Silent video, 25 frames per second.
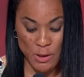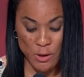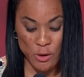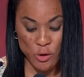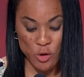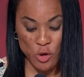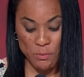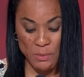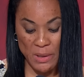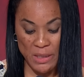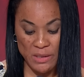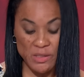
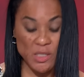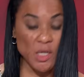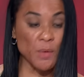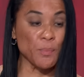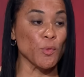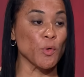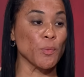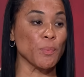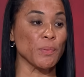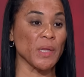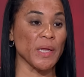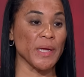To my
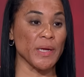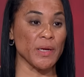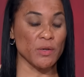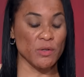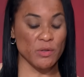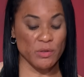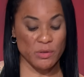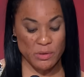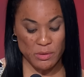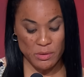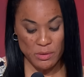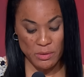Temple
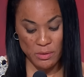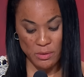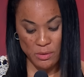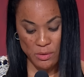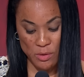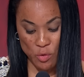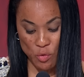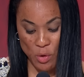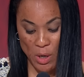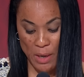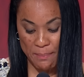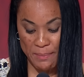players,
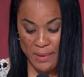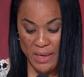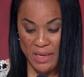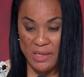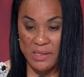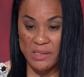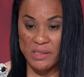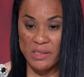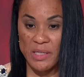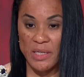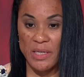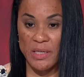who I met
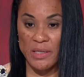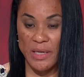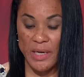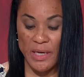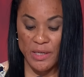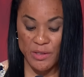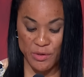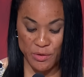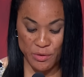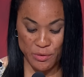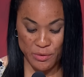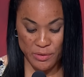as
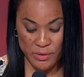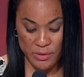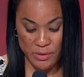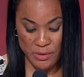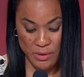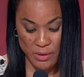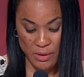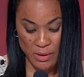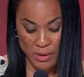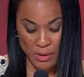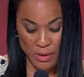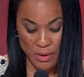teenagers
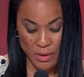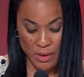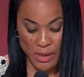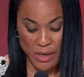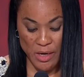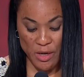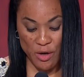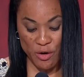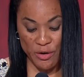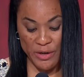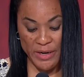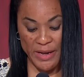
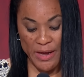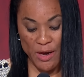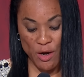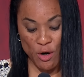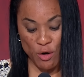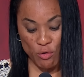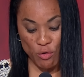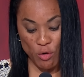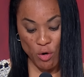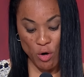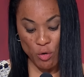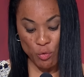and are now
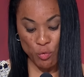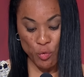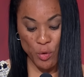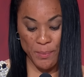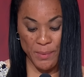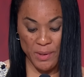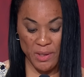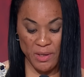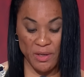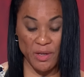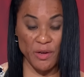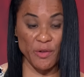grown
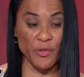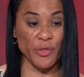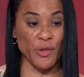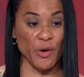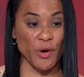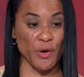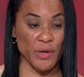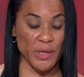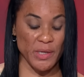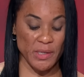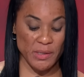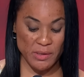women in their
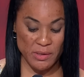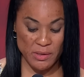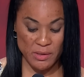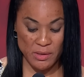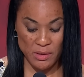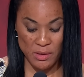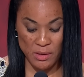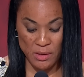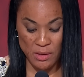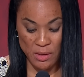30s,